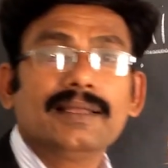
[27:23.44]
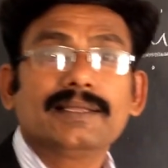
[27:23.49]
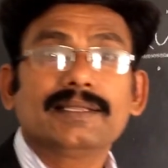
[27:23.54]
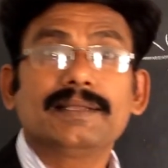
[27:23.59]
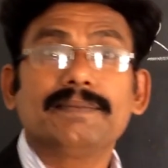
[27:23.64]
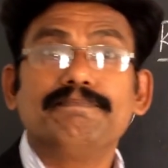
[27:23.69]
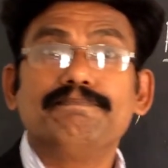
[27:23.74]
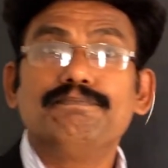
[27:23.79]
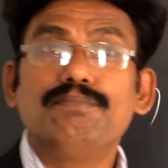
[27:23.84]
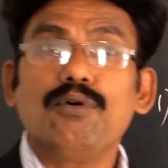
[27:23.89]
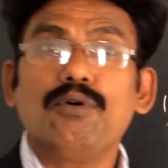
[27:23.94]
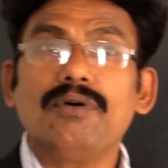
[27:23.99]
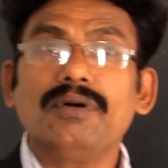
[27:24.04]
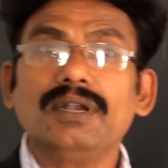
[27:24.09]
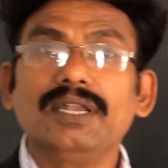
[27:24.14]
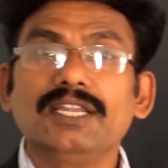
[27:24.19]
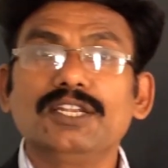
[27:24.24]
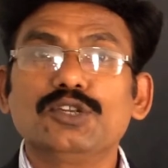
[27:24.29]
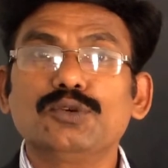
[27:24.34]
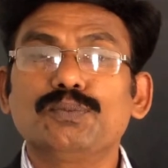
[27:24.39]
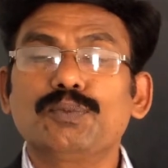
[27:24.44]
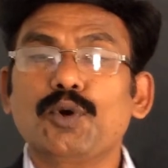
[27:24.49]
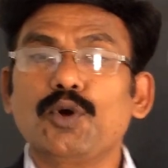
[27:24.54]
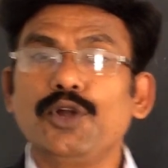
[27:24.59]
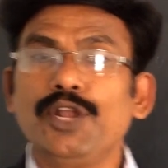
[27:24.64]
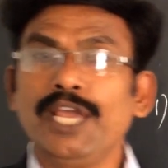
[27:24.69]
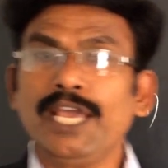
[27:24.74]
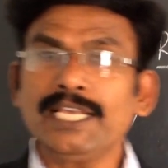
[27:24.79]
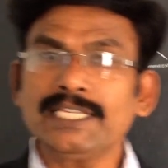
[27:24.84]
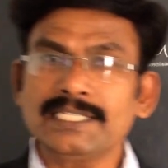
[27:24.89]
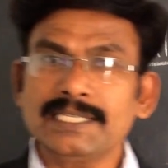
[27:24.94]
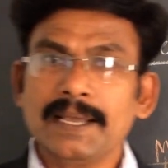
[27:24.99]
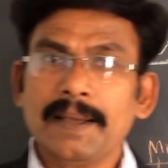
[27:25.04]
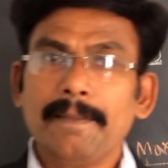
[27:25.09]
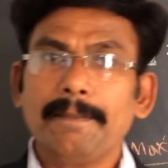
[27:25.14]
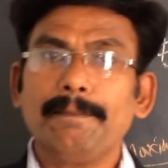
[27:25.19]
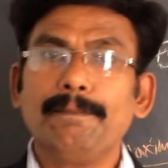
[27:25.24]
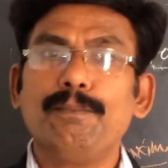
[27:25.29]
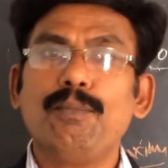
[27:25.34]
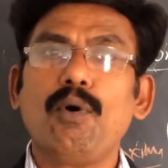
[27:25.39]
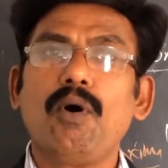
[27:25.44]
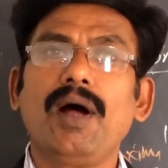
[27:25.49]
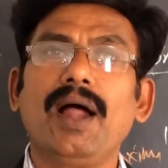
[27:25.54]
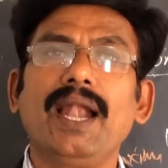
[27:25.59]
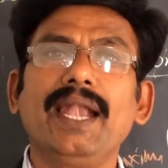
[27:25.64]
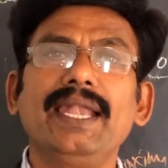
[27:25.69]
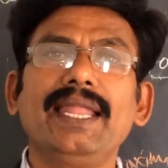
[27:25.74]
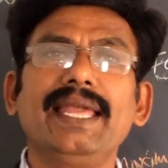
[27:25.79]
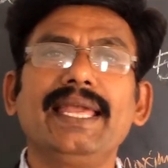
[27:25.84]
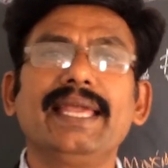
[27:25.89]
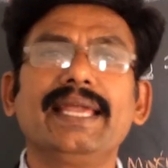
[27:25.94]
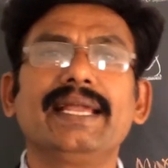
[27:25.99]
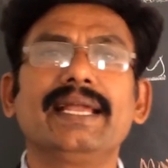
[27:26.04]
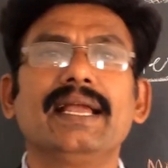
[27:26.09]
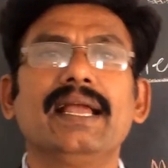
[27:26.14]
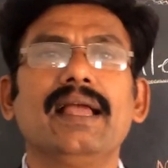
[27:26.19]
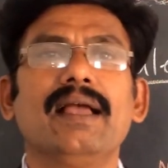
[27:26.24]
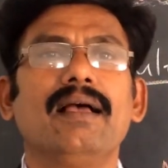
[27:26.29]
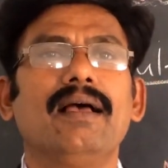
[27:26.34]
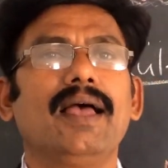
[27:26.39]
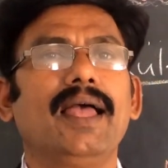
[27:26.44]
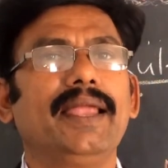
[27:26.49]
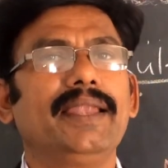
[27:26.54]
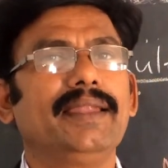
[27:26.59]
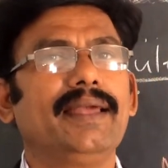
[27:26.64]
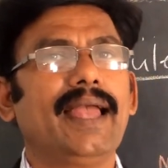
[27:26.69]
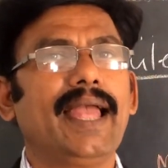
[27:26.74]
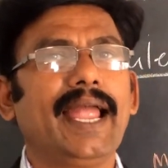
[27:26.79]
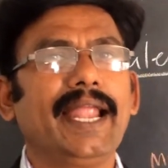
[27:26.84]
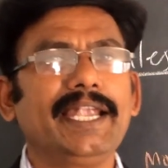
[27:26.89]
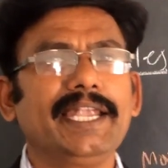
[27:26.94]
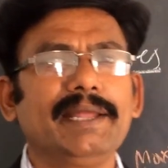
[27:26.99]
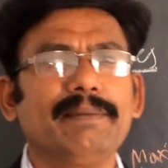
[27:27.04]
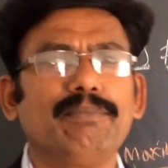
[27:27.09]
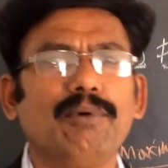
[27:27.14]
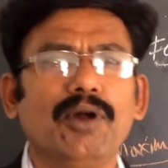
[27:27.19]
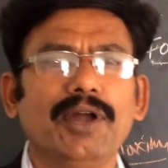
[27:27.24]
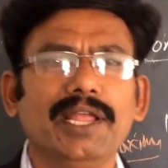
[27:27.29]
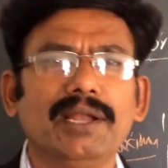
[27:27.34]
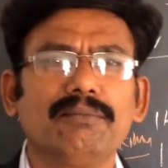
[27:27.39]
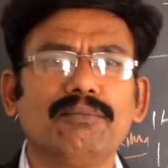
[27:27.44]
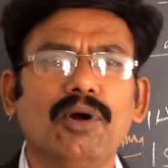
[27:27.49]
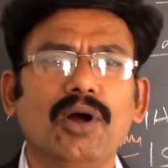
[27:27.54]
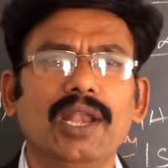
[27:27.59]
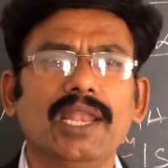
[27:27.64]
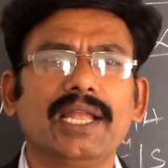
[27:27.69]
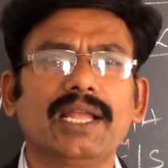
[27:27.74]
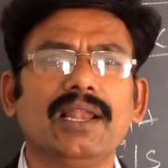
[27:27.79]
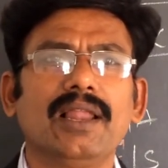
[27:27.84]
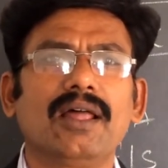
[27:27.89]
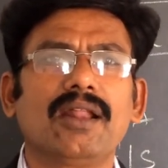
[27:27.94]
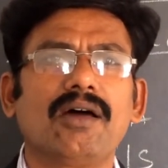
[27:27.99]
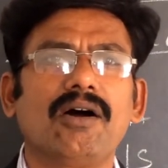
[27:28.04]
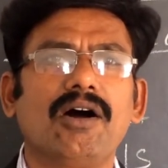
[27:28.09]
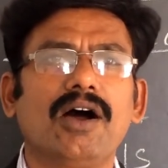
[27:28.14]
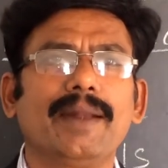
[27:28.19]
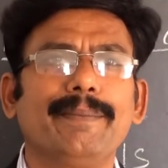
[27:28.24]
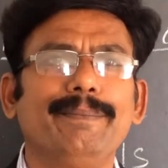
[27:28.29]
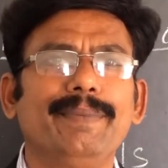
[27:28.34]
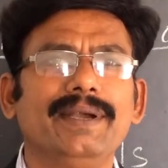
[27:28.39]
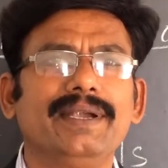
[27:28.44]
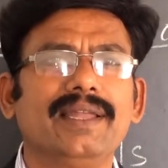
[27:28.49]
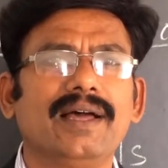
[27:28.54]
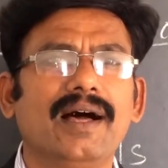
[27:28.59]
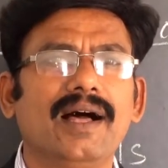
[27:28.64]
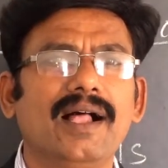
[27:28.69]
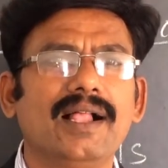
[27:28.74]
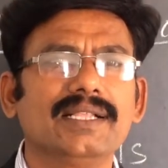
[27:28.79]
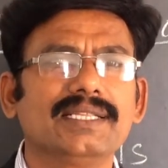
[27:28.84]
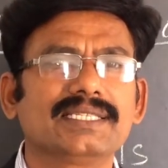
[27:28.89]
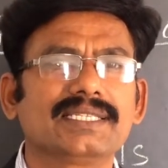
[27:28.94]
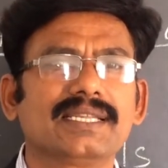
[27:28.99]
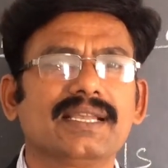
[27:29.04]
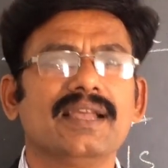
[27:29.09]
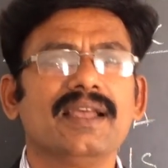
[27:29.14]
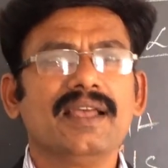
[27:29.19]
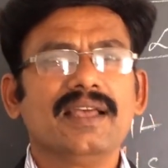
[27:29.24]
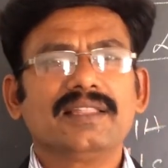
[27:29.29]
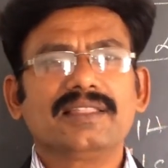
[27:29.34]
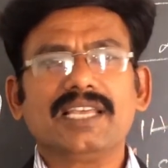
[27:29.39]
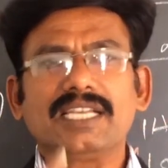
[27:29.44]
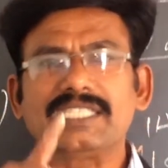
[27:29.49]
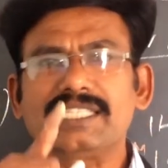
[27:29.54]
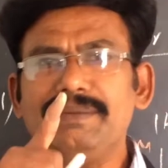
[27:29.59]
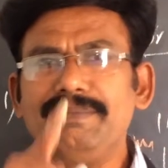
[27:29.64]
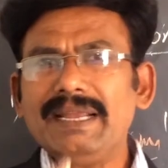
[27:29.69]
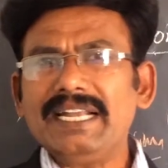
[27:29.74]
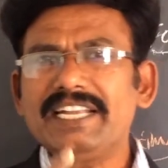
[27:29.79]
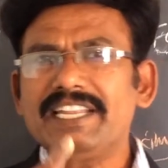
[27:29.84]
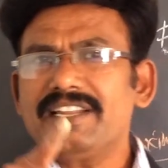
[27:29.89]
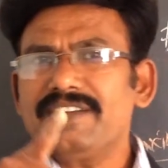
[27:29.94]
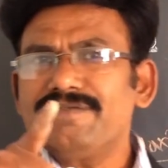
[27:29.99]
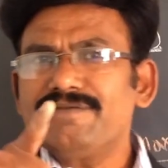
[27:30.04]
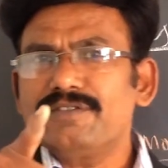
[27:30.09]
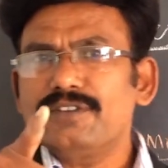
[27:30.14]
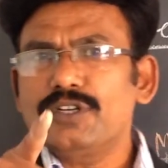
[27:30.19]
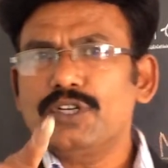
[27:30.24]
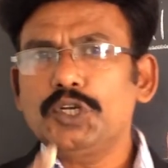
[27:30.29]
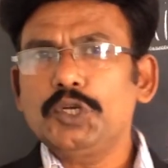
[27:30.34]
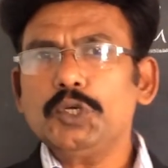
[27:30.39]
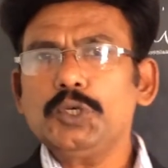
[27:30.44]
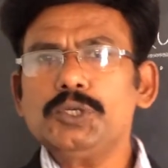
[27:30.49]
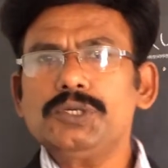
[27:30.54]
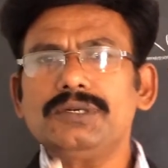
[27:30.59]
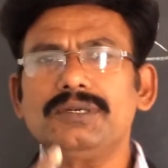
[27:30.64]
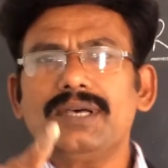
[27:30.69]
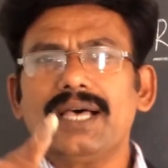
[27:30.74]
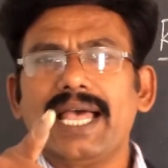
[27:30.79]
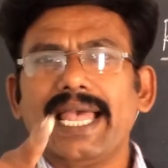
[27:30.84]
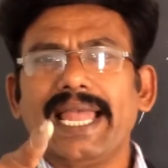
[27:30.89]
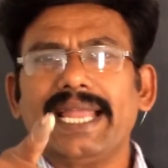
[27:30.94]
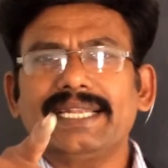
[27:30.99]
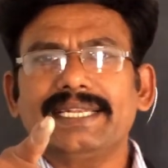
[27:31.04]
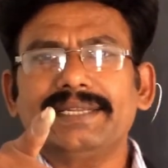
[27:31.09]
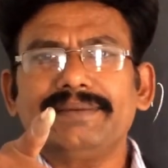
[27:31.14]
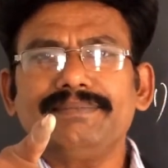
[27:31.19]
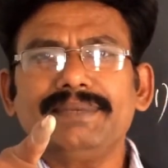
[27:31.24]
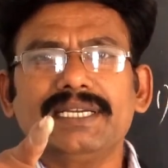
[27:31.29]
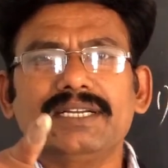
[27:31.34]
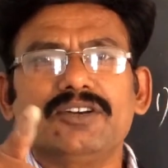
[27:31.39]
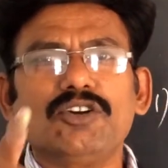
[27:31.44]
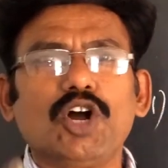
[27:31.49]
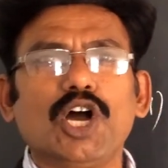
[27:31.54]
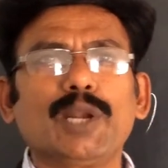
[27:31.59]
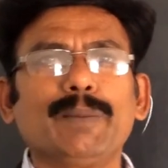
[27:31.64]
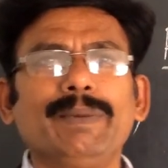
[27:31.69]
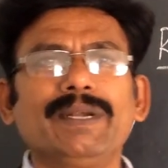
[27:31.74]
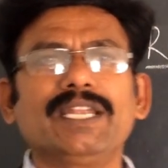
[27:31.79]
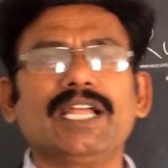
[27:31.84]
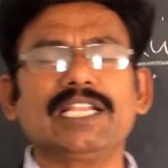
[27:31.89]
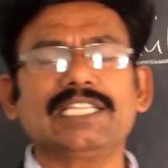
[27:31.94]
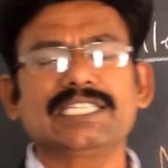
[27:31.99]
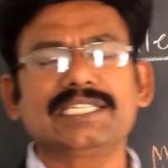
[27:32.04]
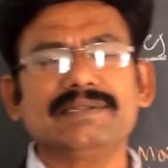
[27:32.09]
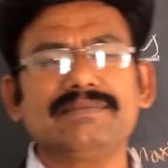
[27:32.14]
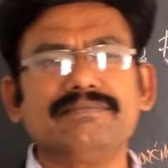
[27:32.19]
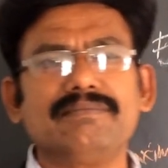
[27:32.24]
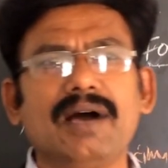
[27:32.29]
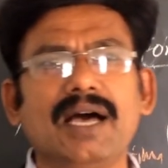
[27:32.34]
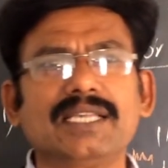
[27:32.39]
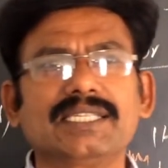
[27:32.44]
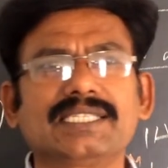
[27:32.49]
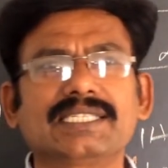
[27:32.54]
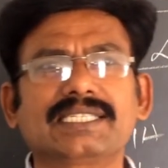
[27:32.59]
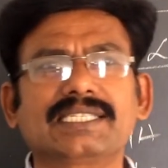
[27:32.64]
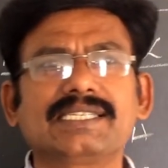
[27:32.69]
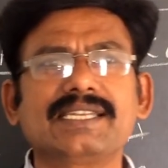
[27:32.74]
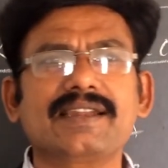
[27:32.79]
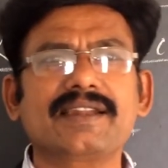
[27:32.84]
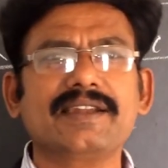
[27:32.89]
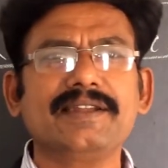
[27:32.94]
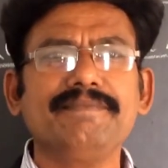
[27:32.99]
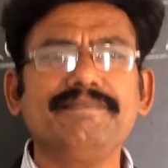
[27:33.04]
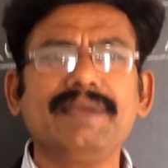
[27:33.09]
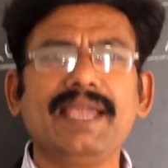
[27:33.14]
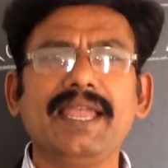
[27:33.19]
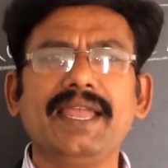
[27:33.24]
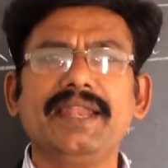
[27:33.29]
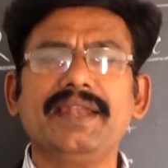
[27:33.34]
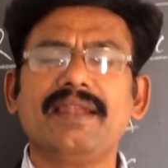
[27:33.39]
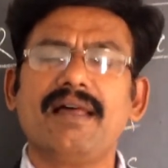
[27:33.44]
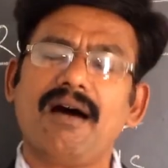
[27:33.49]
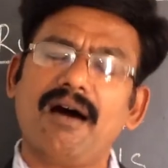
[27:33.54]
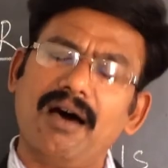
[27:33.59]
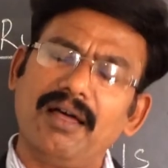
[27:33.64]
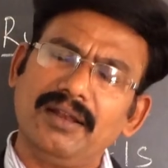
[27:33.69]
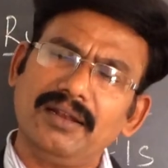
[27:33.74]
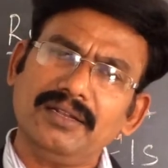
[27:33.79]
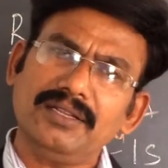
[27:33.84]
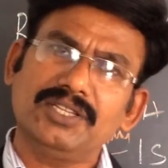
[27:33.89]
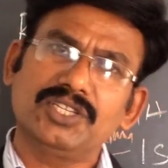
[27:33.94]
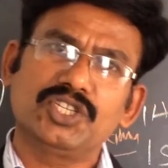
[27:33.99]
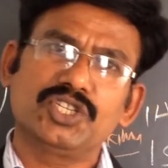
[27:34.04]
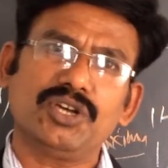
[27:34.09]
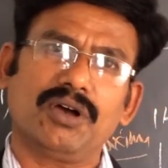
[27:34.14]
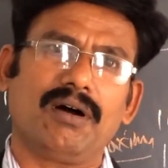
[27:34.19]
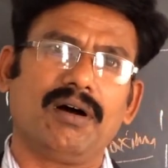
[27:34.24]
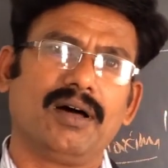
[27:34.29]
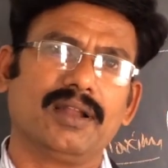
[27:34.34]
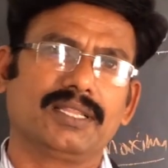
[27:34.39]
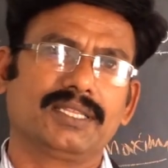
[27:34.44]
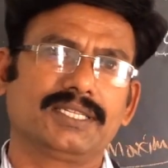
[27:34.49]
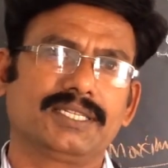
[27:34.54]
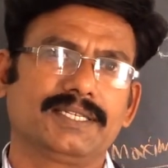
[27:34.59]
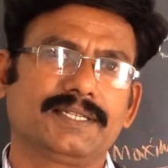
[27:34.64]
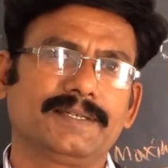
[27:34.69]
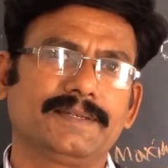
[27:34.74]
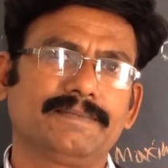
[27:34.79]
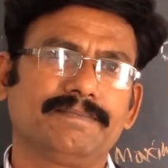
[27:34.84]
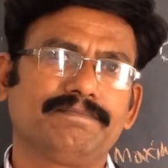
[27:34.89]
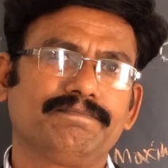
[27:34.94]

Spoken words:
The bond to produce bonding and anti-bonding molecular orbitals. The symmetry of two atomic orbitals must remain uncharged,